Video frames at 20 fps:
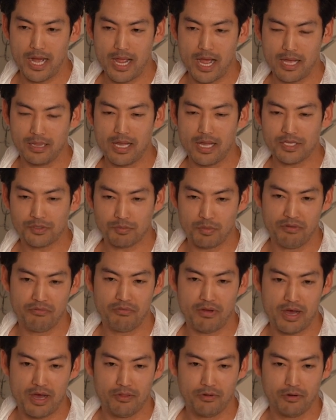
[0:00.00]
I lost my
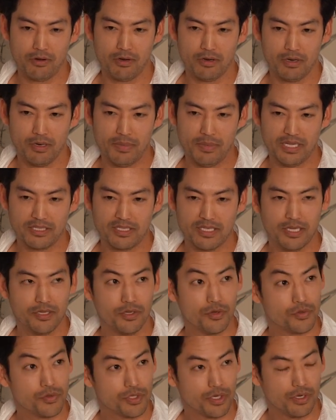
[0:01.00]
father about 10
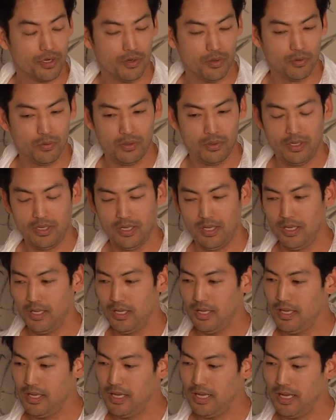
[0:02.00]
years ago,
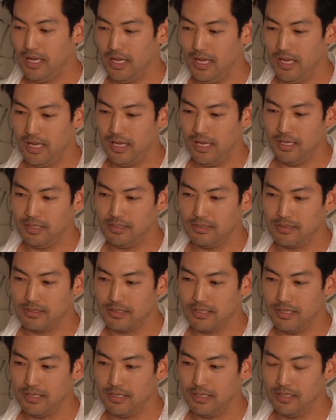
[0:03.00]
and
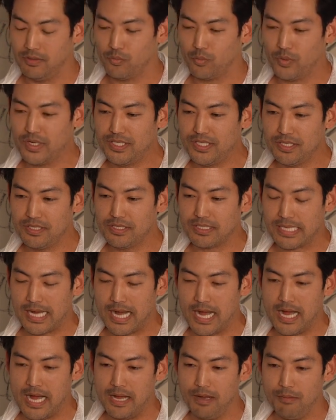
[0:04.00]
in recent
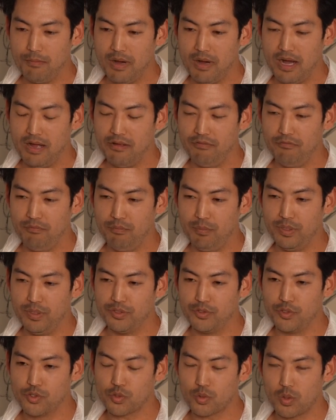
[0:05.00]
time I've been
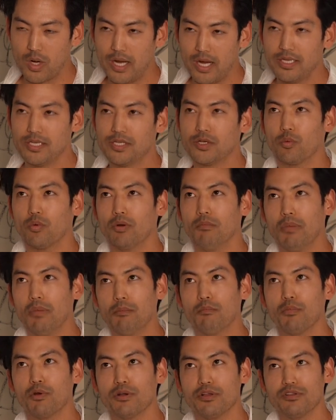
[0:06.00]
trying to
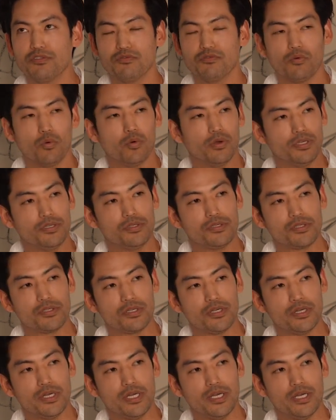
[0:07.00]
remember his voice,
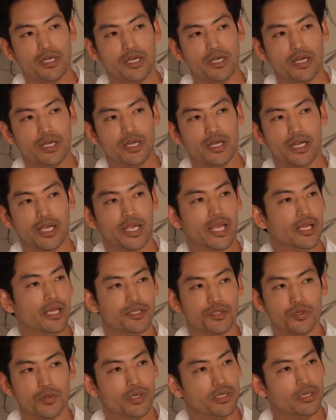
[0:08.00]
and I can't
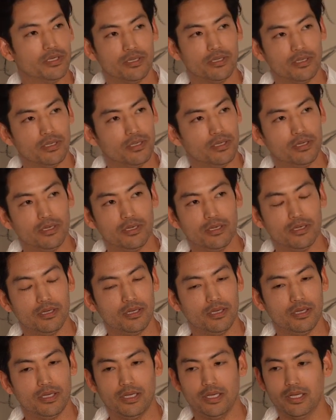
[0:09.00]
do it.
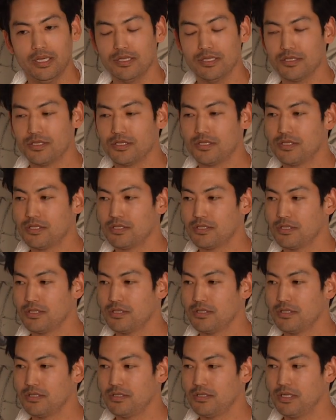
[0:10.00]
It's
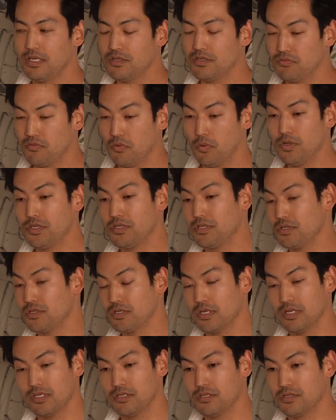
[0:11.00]
his voice
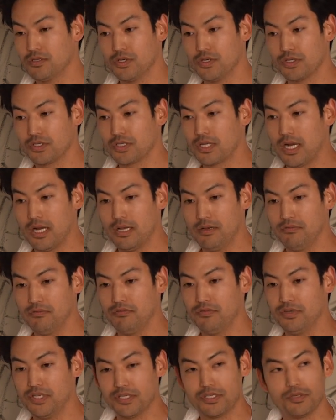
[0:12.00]
it's just kind of
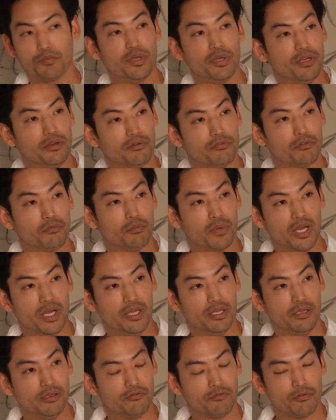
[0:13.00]
dissipated from
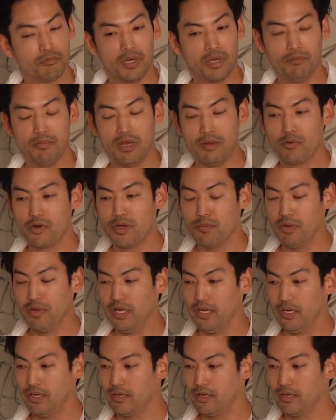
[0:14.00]
my memory bank.